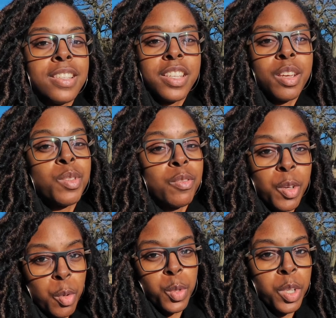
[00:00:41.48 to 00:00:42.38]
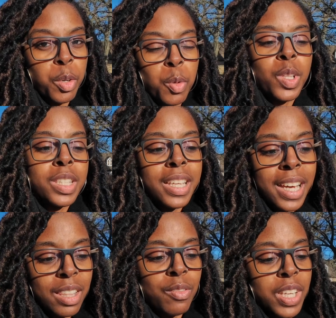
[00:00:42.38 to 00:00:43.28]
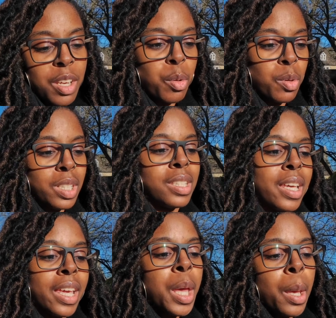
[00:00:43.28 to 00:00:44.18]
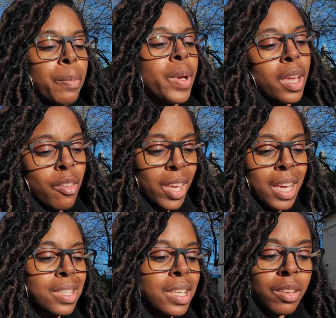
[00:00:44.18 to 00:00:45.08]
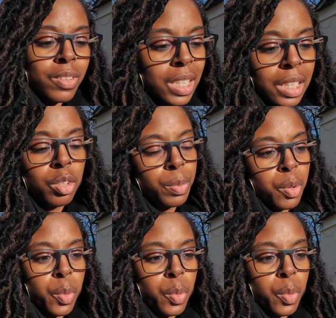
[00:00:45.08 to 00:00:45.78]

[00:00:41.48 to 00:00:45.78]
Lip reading: in terms of the audio quality and the video quality. But if it gets even a little bit